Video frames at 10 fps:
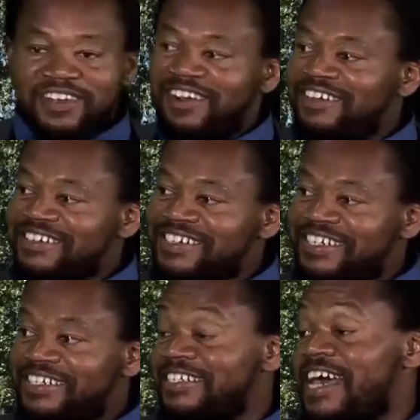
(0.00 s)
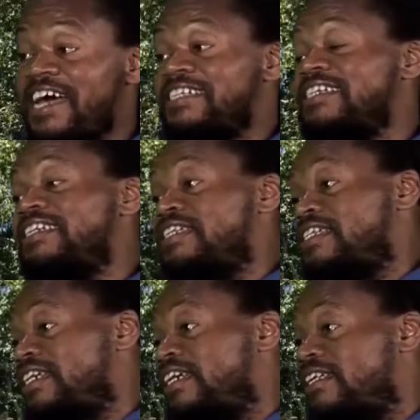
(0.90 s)
condescending, dancing and
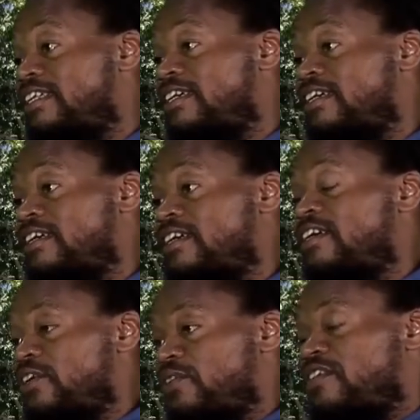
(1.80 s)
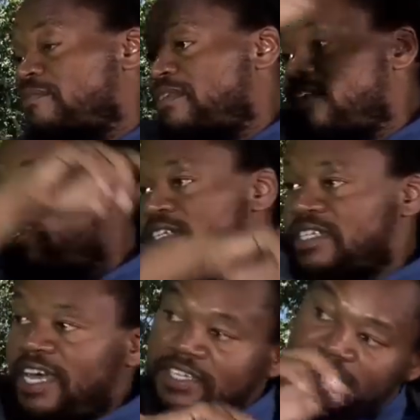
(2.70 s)
singing. You'd not believe what this
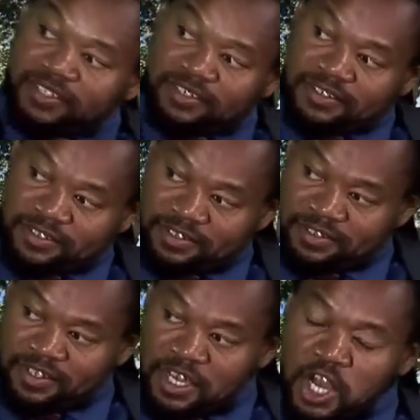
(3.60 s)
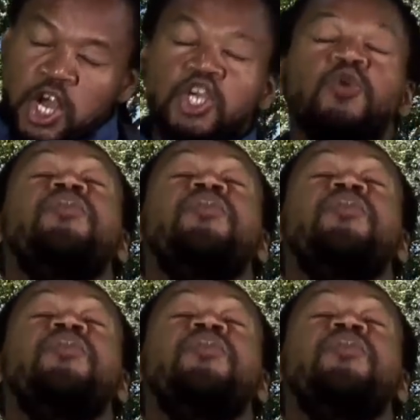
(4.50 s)
guy did. You